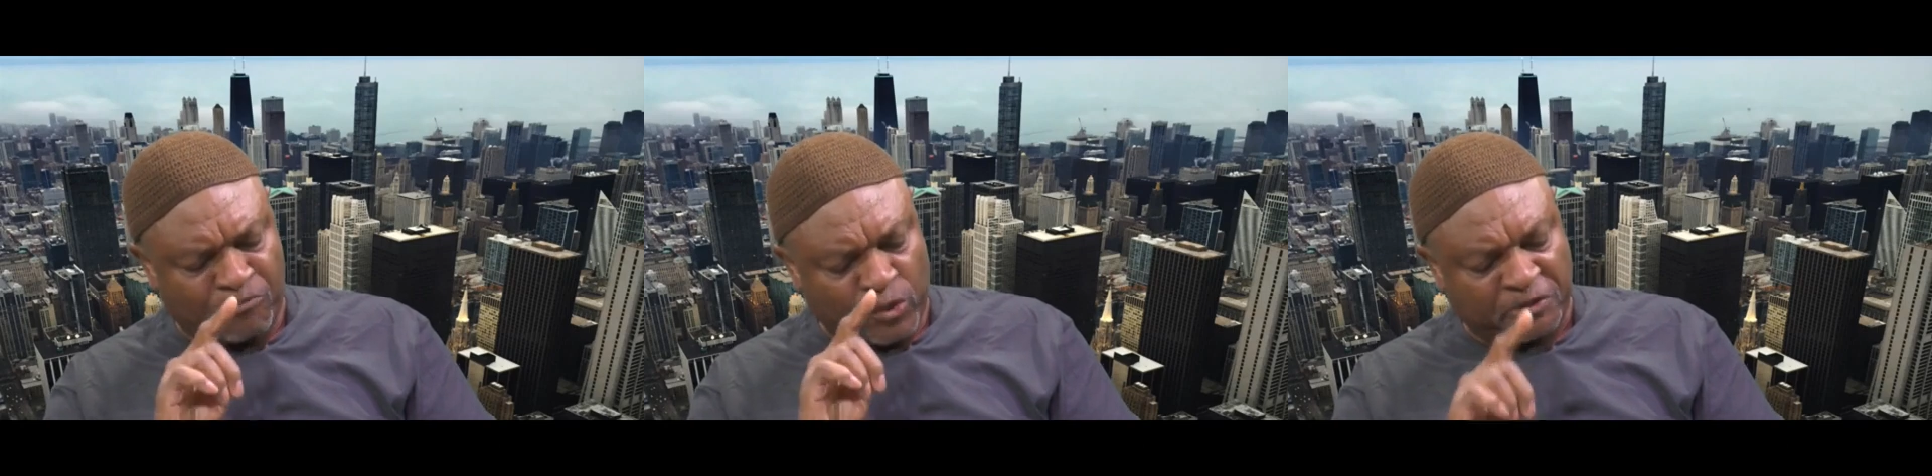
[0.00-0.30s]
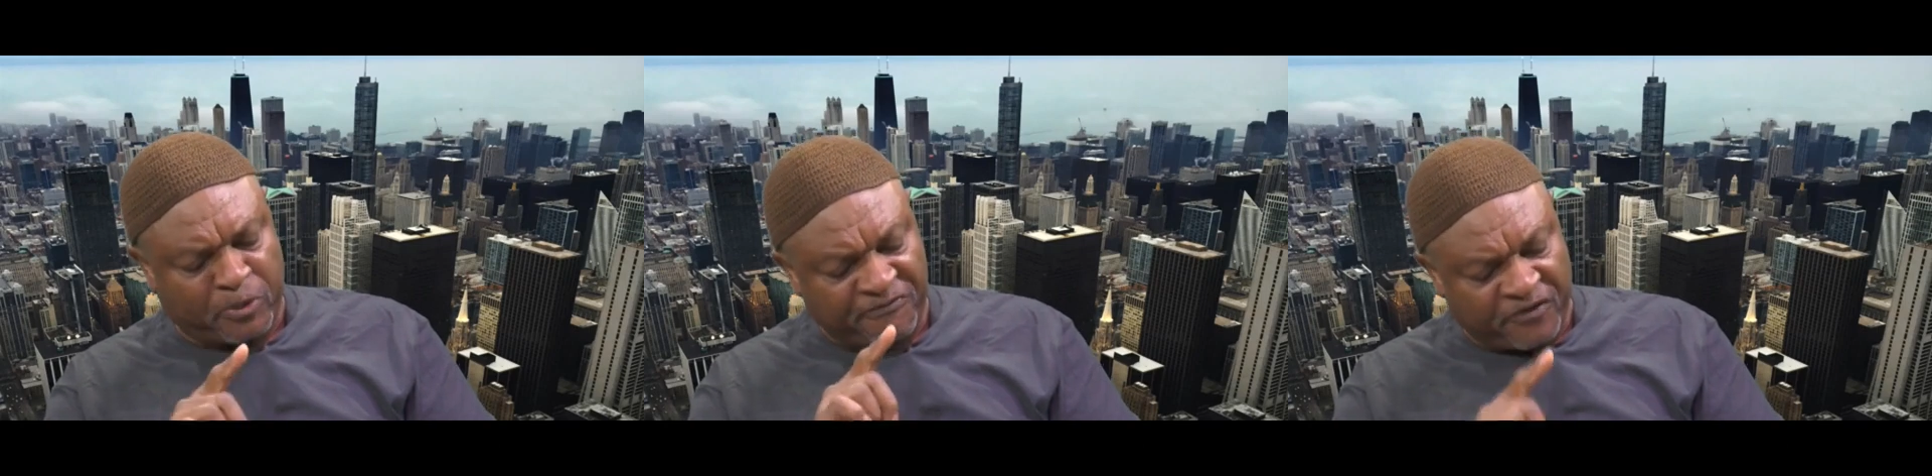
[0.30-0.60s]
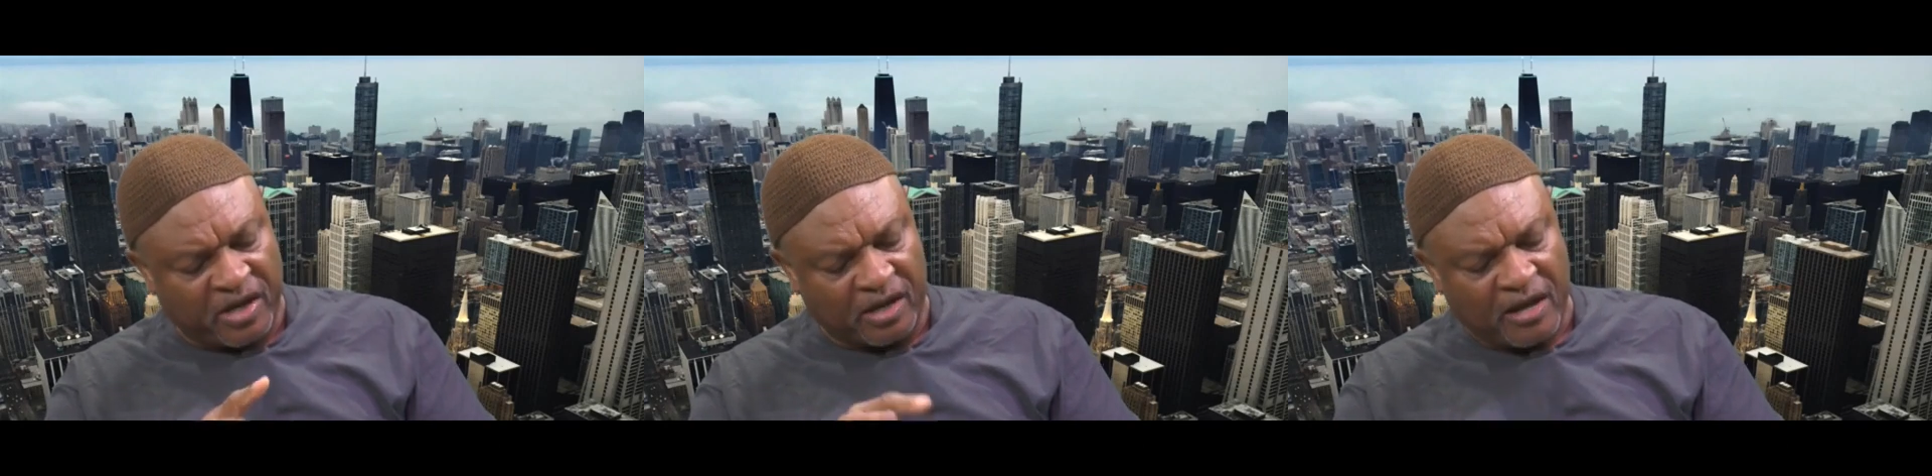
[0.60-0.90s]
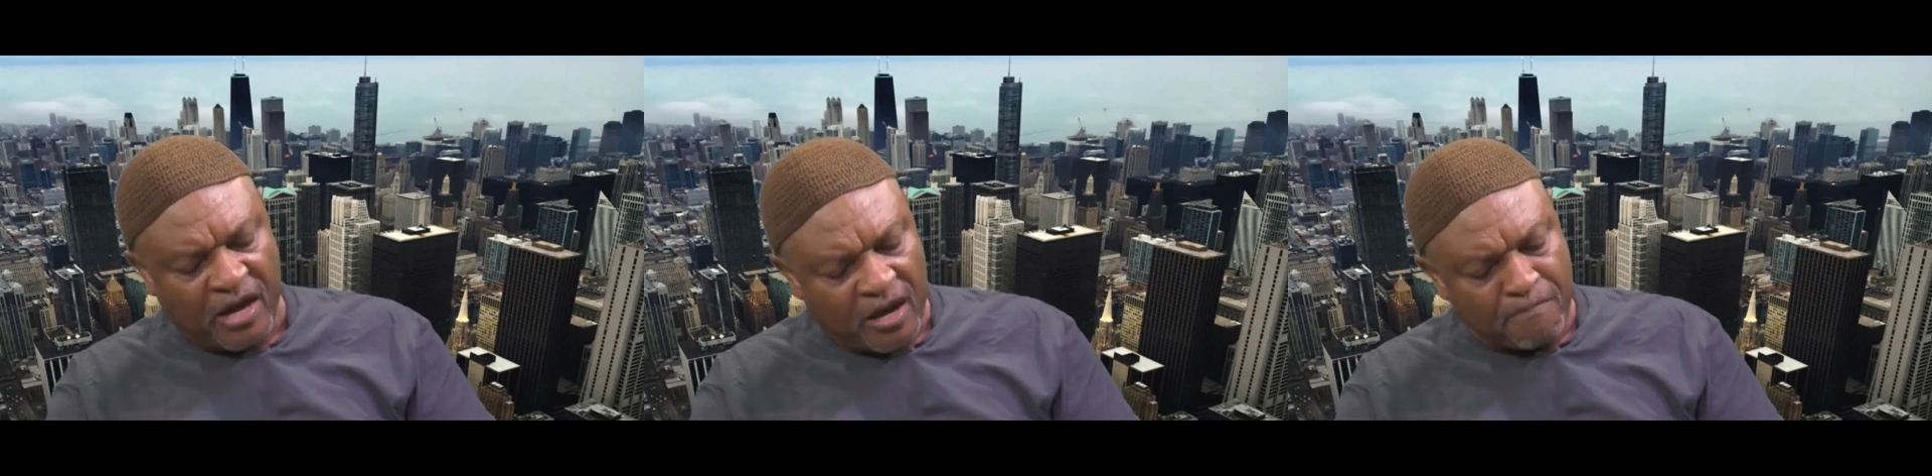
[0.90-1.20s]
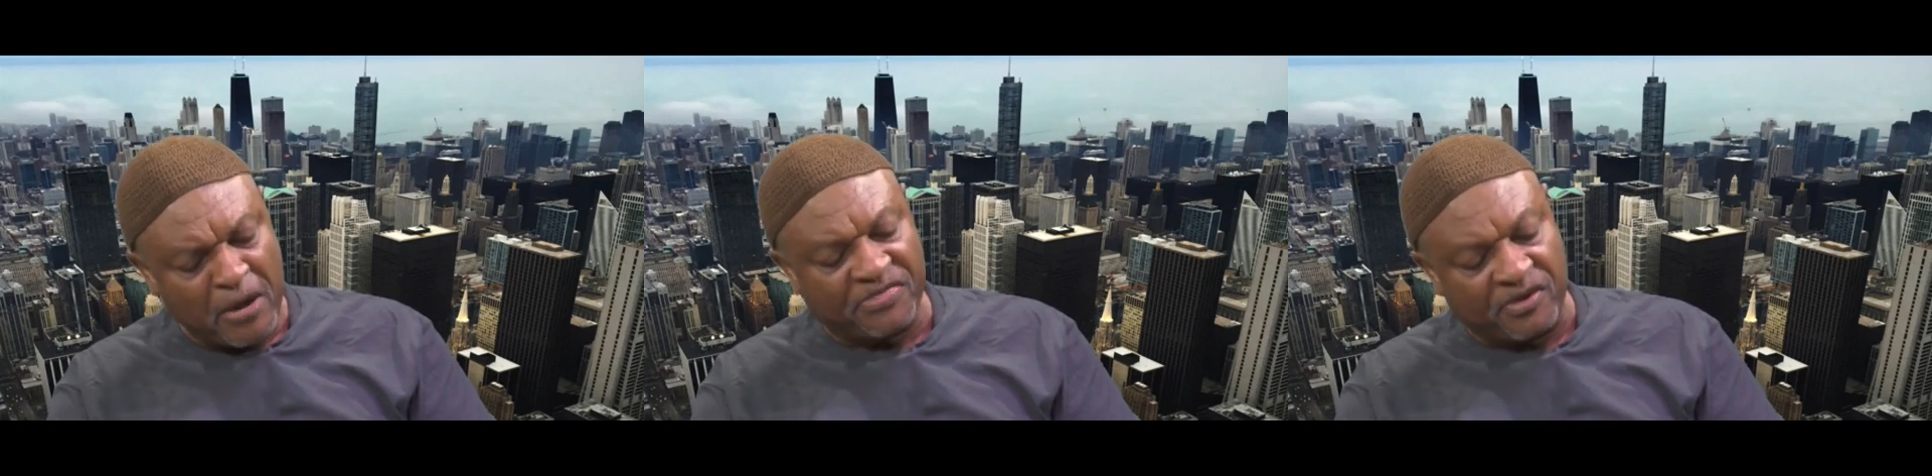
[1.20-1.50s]
which prevented
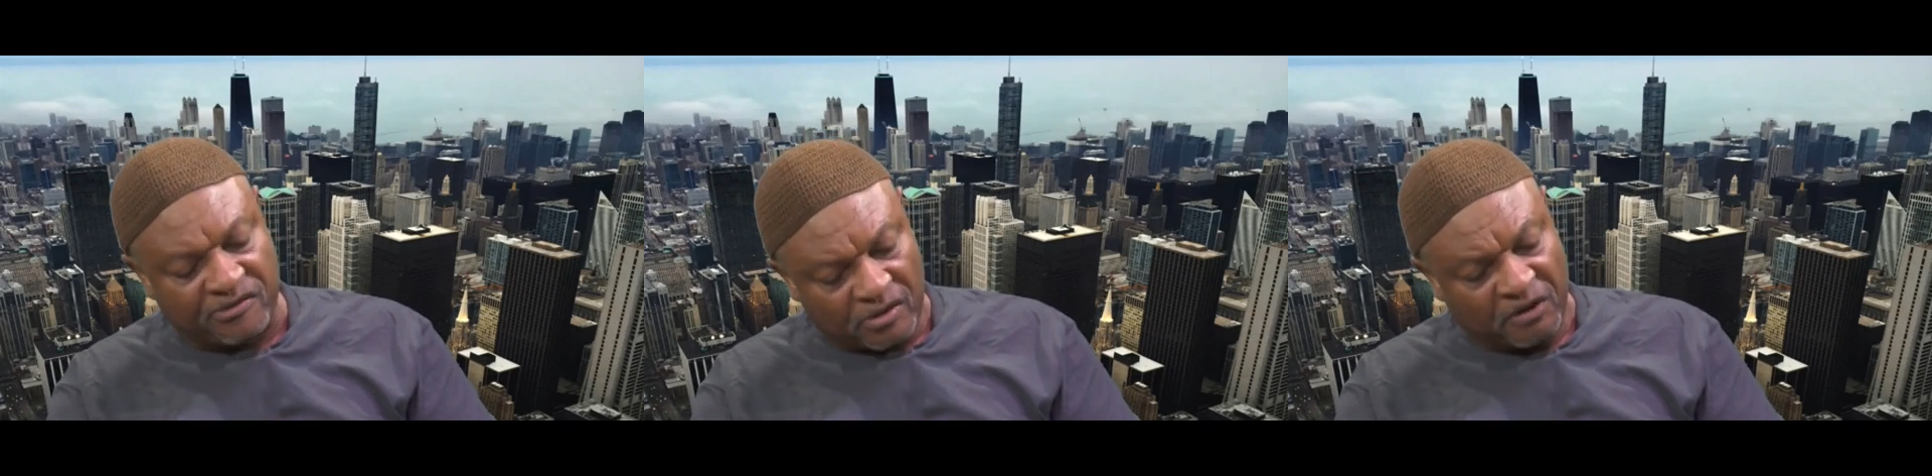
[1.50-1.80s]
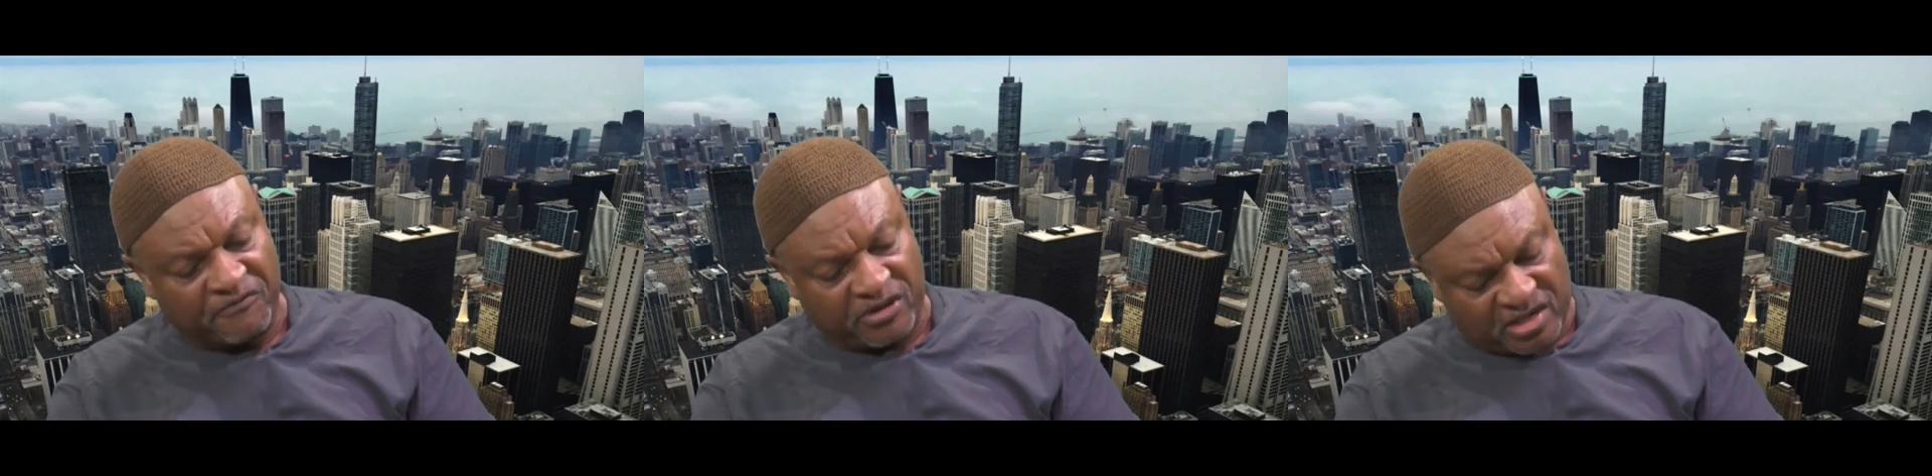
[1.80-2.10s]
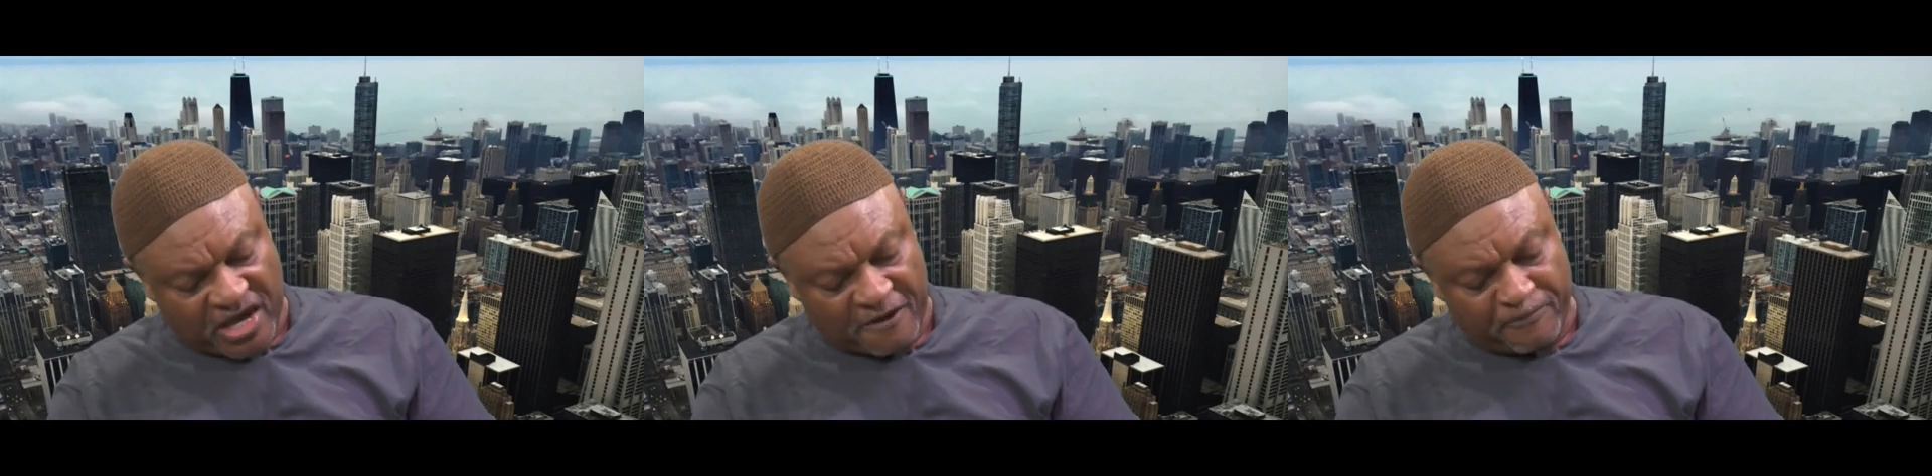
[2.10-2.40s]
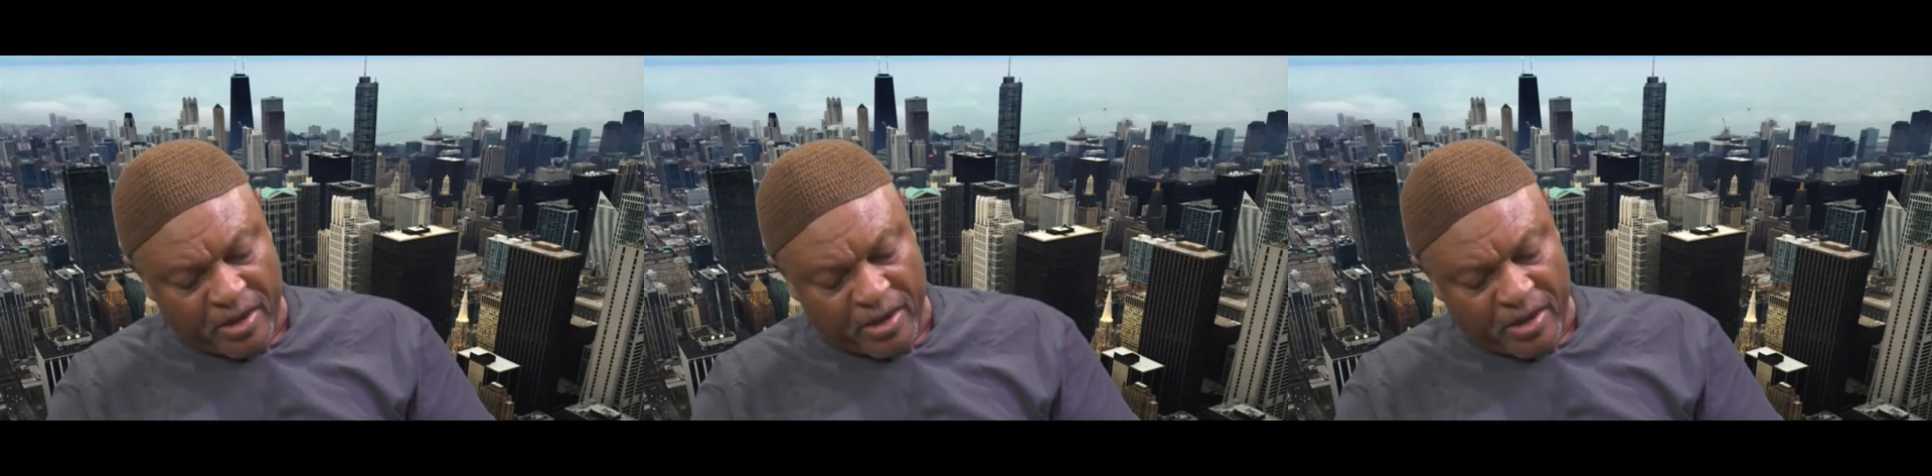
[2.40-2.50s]
methods of escape.